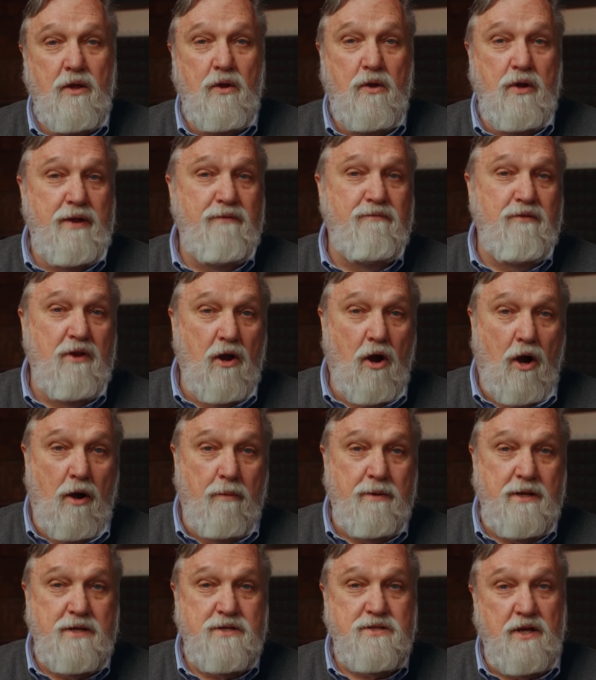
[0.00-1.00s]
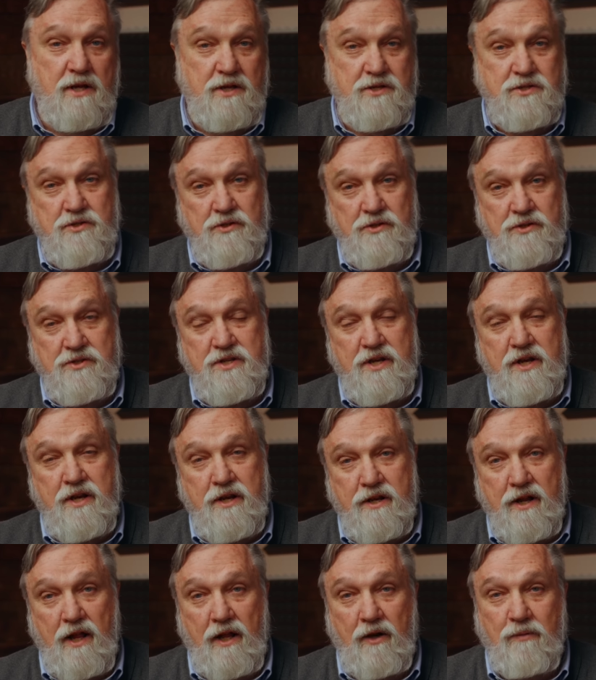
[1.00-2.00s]
Good evening, harpies, hostiles, and
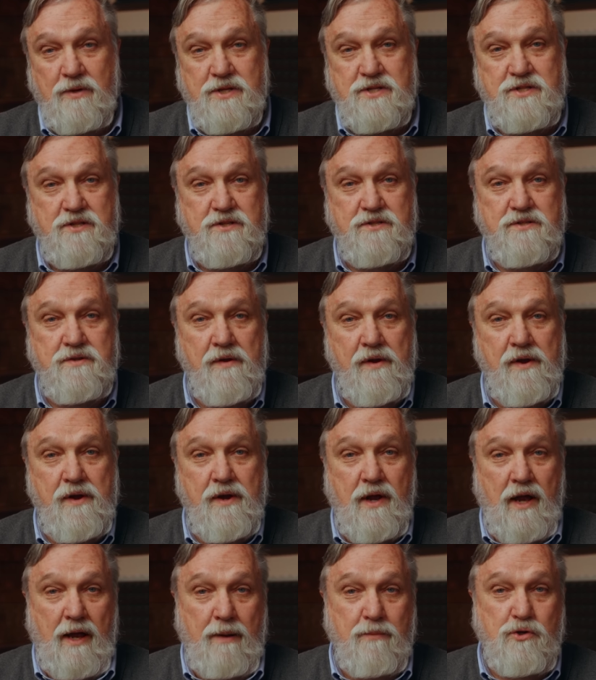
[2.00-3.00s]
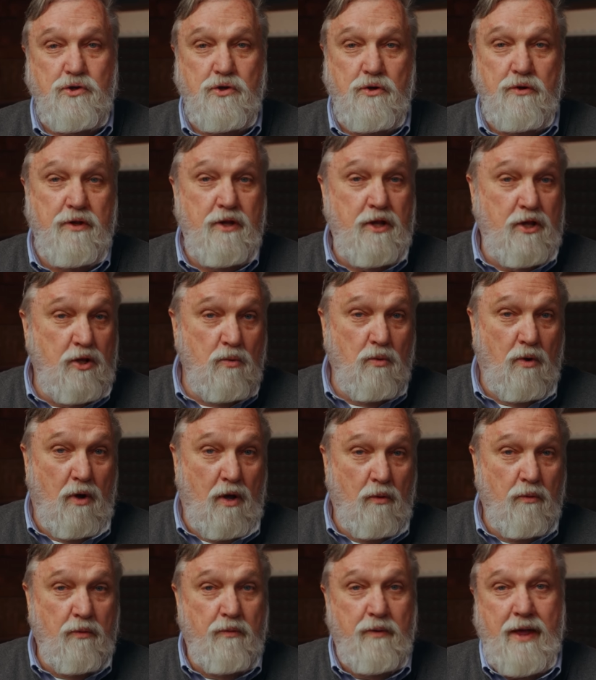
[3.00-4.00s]
intoleristas. I'm sure that you
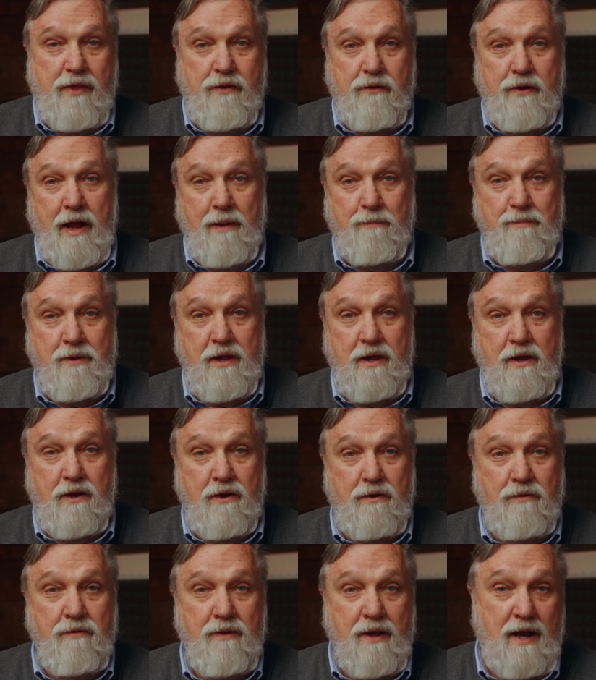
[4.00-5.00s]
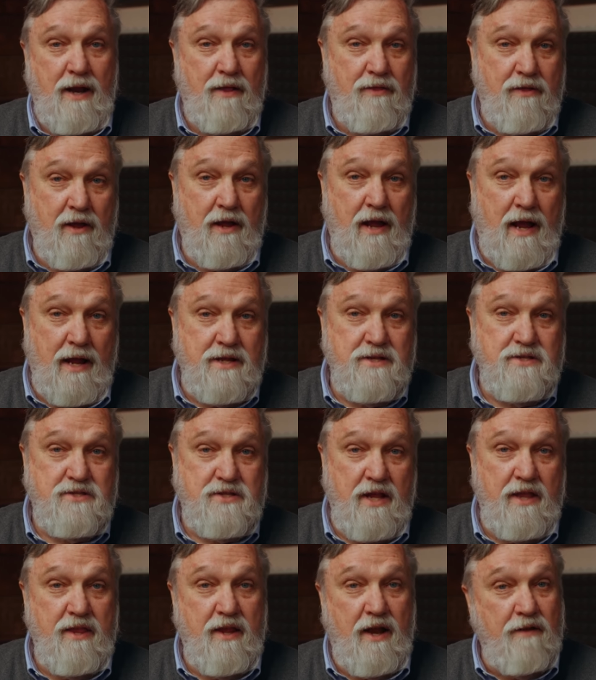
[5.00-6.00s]
all would rather not be here, and I think I can
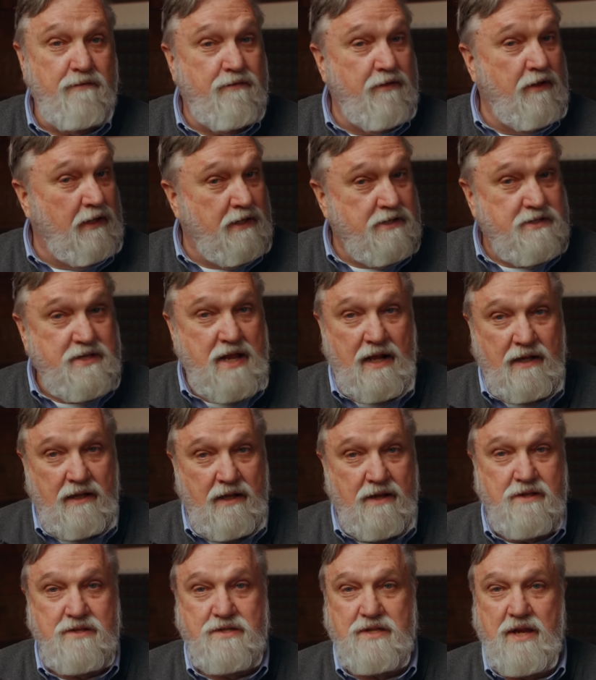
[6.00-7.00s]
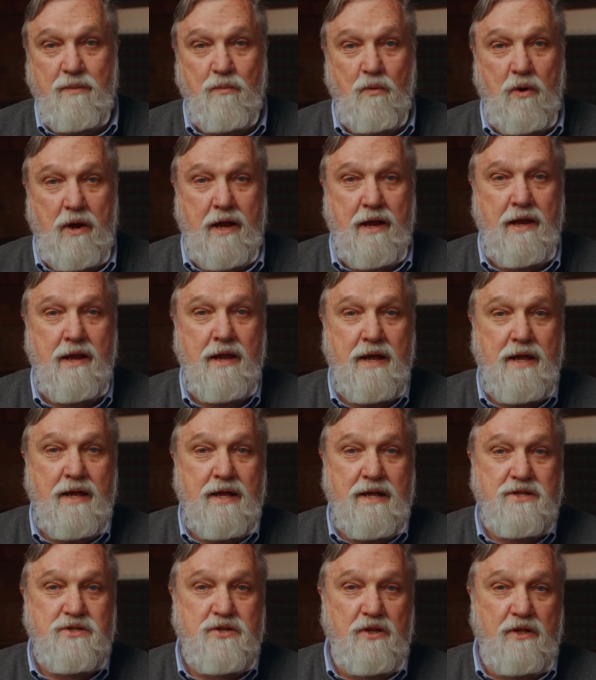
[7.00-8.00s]
say that I feel exactly the same way.
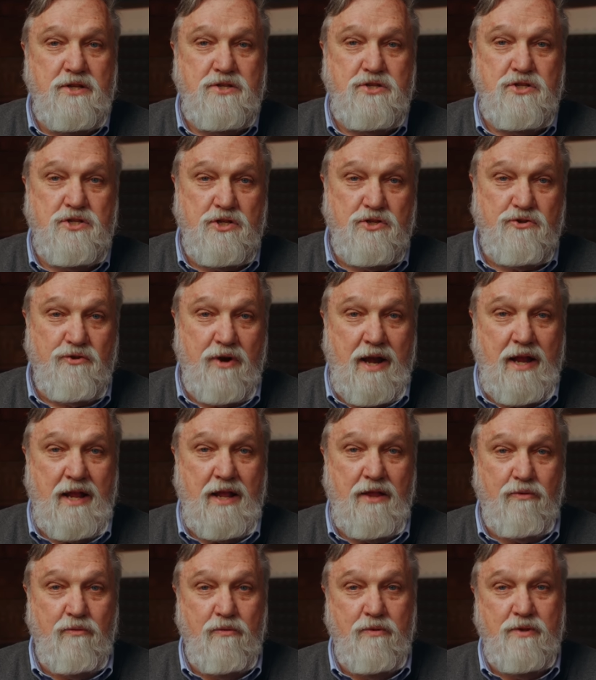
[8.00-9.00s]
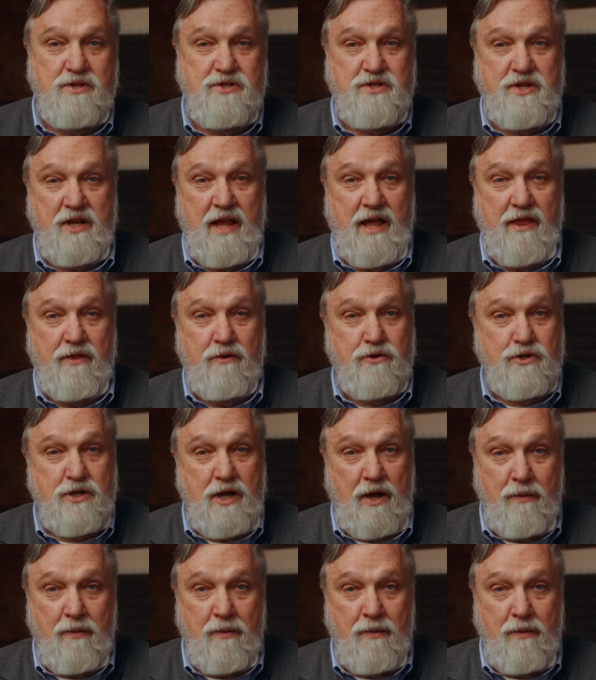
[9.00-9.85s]
And so let's just try to get through this together, shall